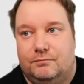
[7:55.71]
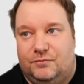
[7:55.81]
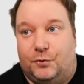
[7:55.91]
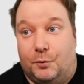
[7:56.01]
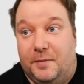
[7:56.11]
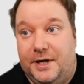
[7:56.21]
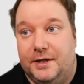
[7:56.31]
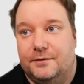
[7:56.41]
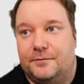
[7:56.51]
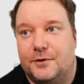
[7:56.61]
for me,
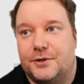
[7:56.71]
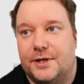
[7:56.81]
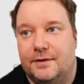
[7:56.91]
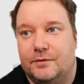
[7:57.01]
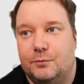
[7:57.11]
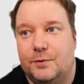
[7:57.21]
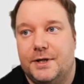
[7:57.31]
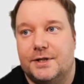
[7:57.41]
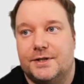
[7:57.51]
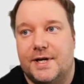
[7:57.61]
the first day of the
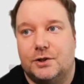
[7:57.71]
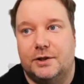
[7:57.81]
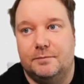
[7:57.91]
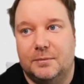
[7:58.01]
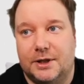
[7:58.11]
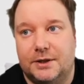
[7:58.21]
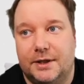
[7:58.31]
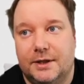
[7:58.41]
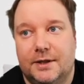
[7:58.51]
week is actually Monday.